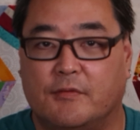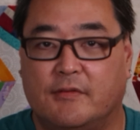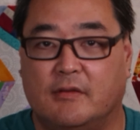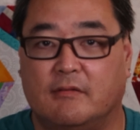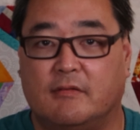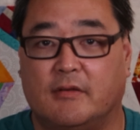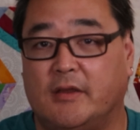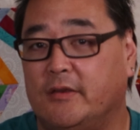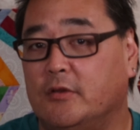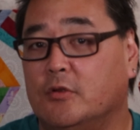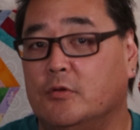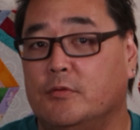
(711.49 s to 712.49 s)
since I
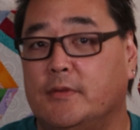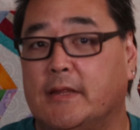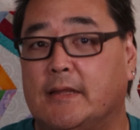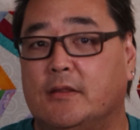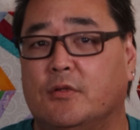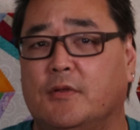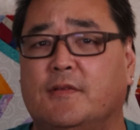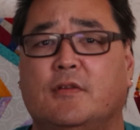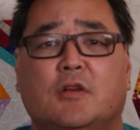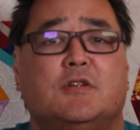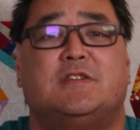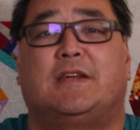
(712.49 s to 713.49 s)
know that there is
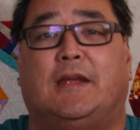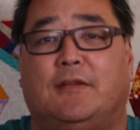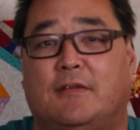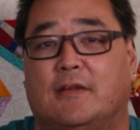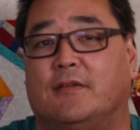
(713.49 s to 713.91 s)
a good chance